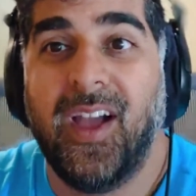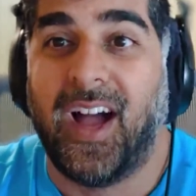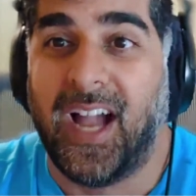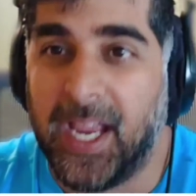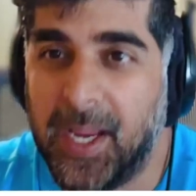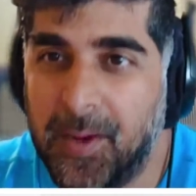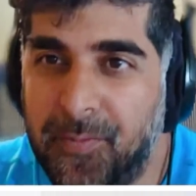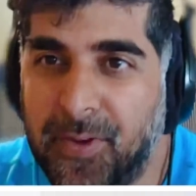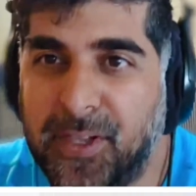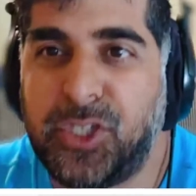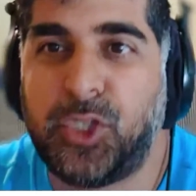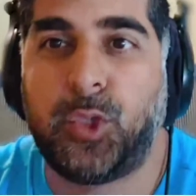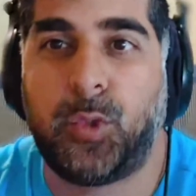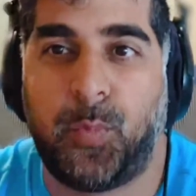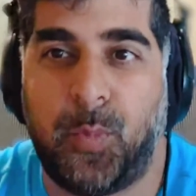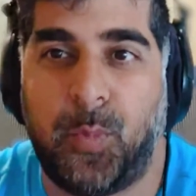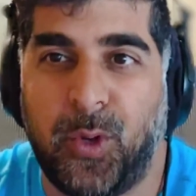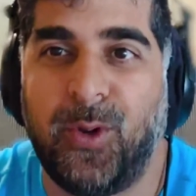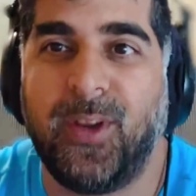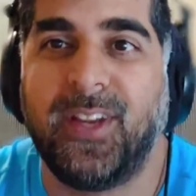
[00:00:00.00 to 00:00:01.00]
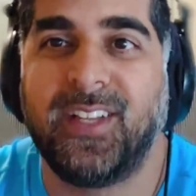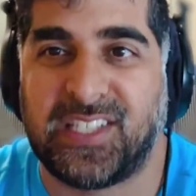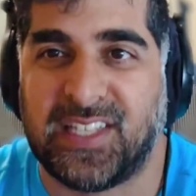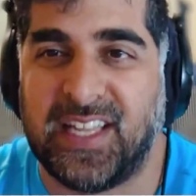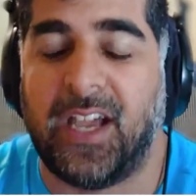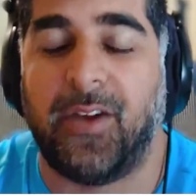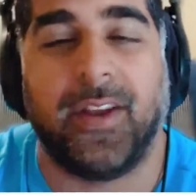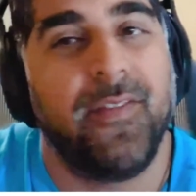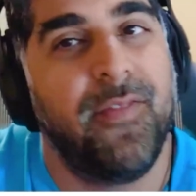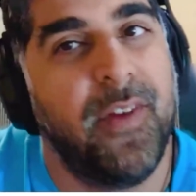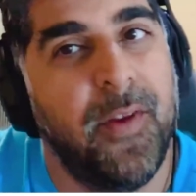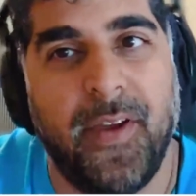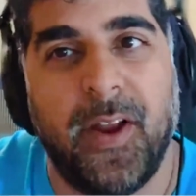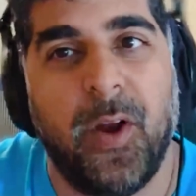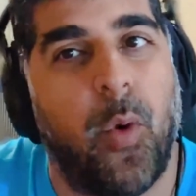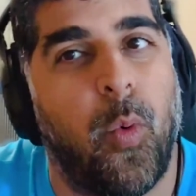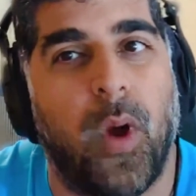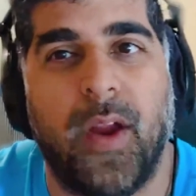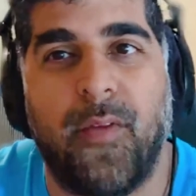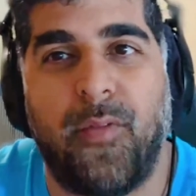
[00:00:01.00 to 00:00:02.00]
I have experienced loud, even if I
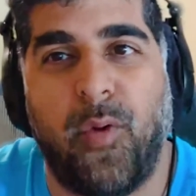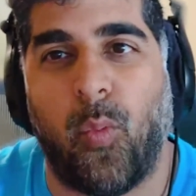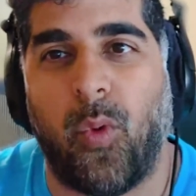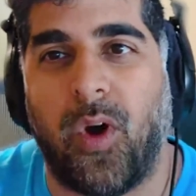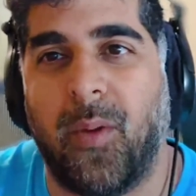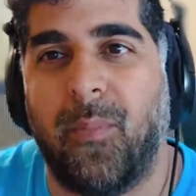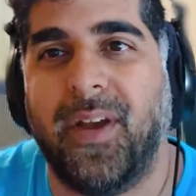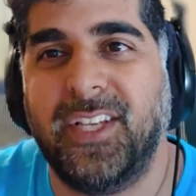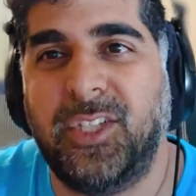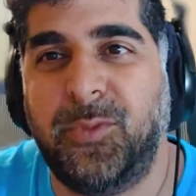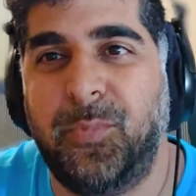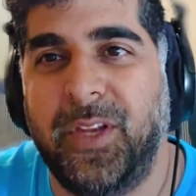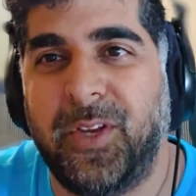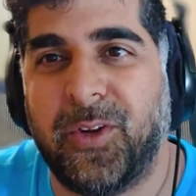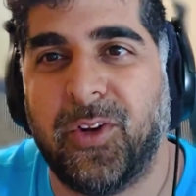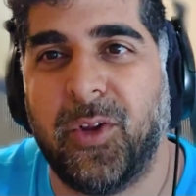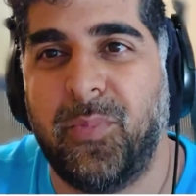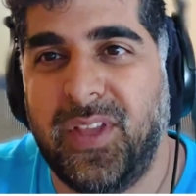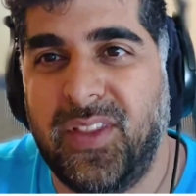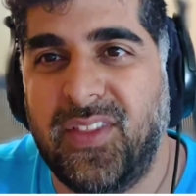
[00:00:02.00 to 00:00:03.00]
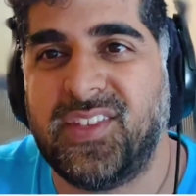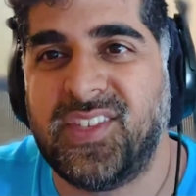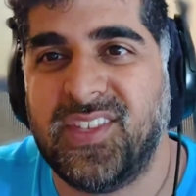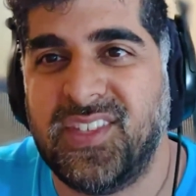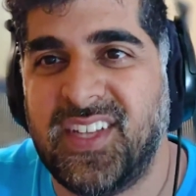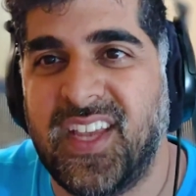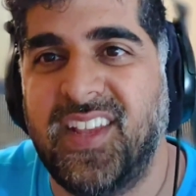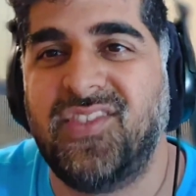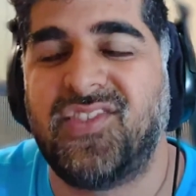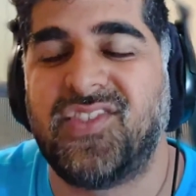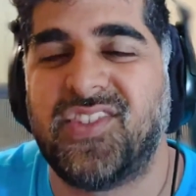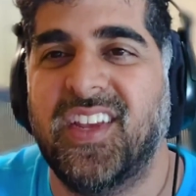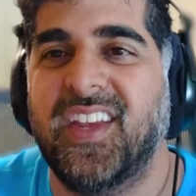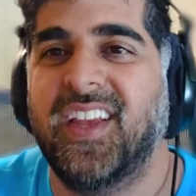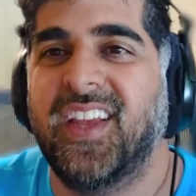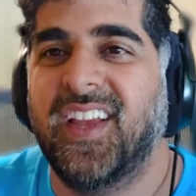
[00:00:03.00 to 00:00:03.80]
don't ever want my speaker to be this intense